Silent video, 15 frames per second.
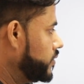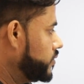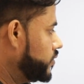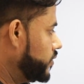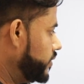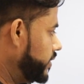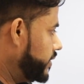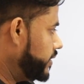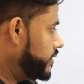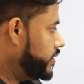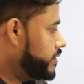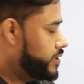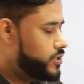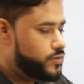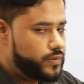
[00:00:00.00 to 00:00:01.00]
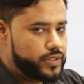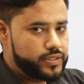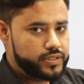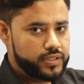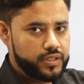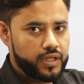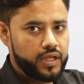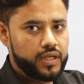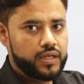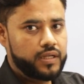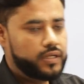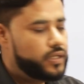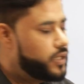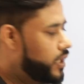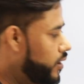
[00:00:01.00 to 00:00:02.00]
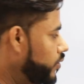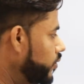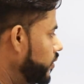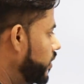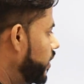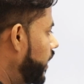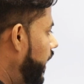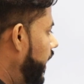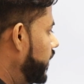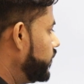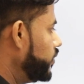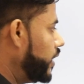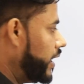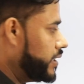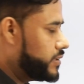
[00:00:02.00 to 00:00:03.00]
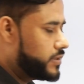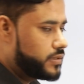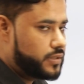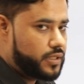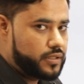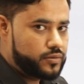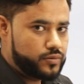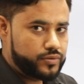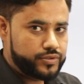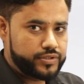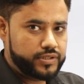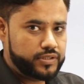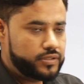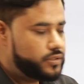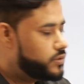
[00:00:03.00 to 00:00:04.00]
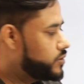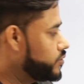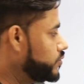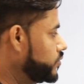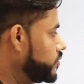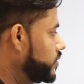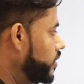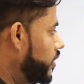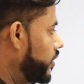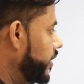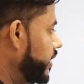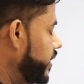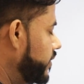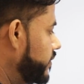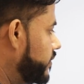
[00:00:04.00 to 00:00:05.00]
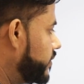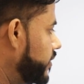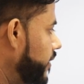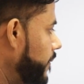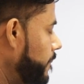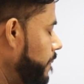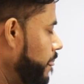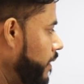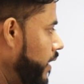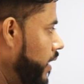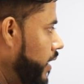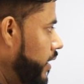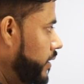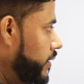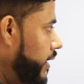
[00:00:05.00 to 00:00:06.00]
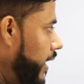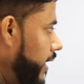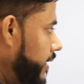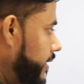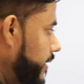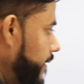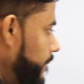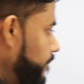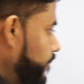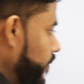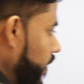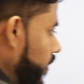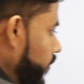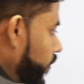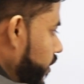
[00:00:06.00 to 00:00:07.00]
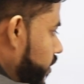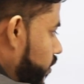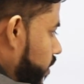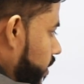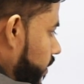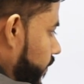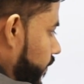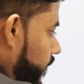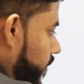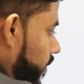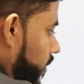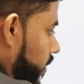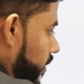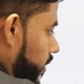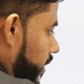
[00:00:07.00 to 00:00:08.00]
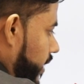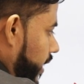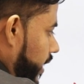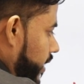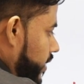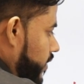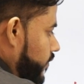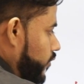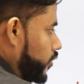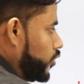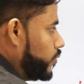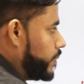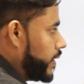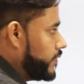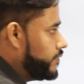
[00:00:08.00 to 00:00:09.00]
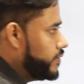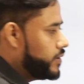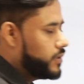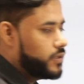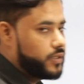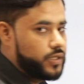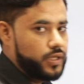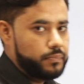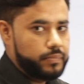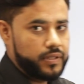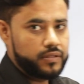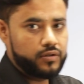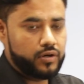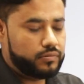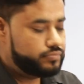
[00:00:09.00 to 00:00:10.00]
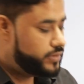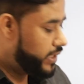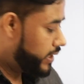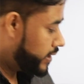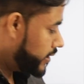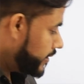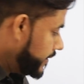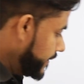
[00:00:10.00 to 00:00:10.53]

So this is the situation. Now I would ask a question to the audience that which case would you prefer keeping the object?